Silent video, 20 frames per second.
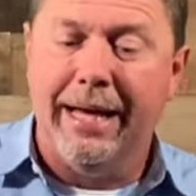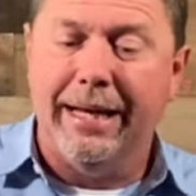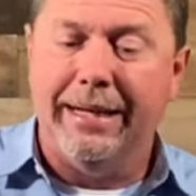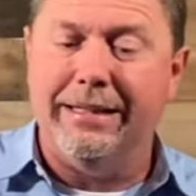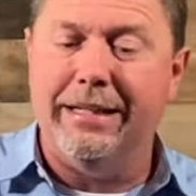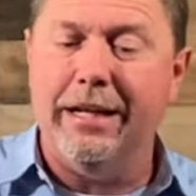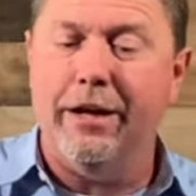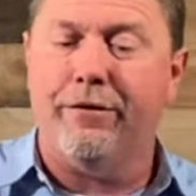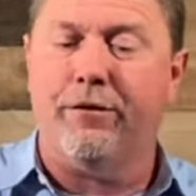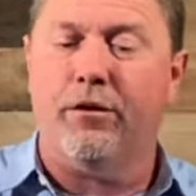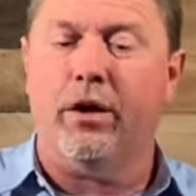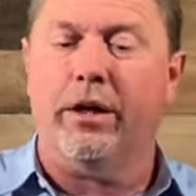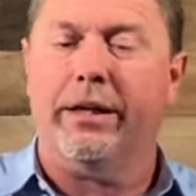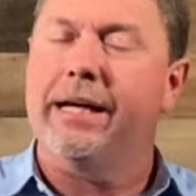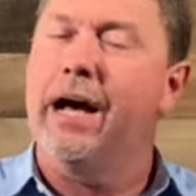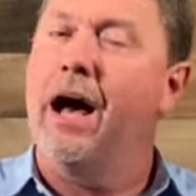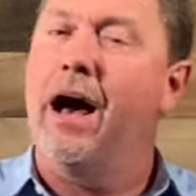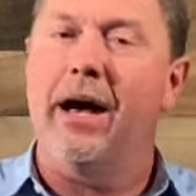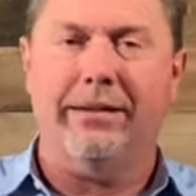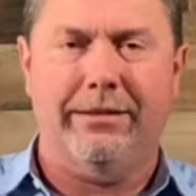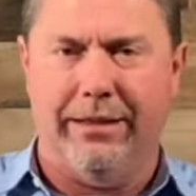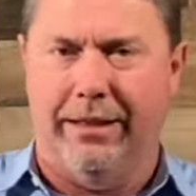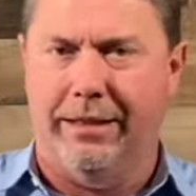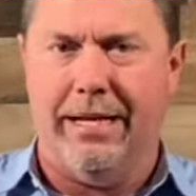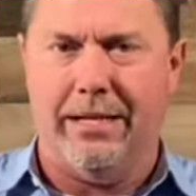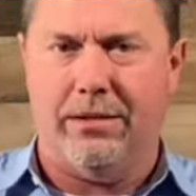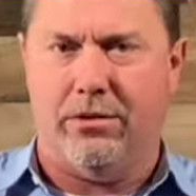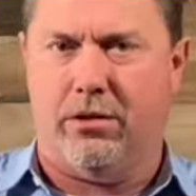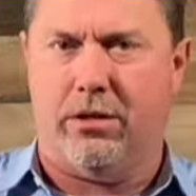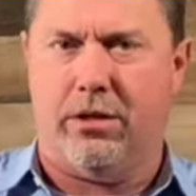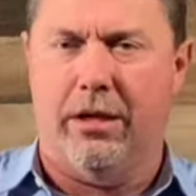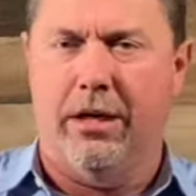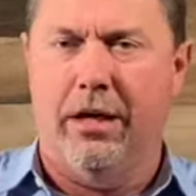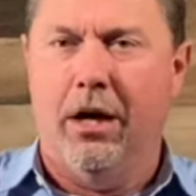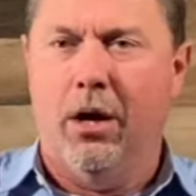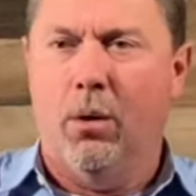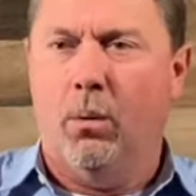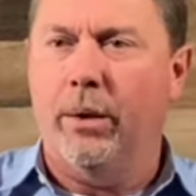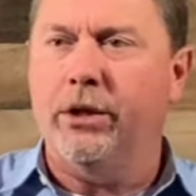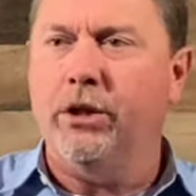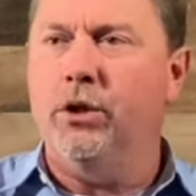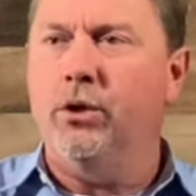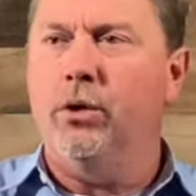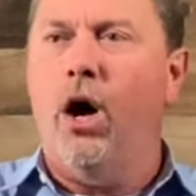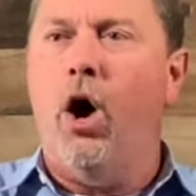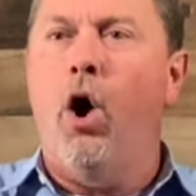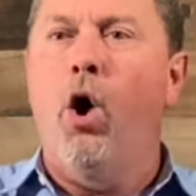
different continents. When you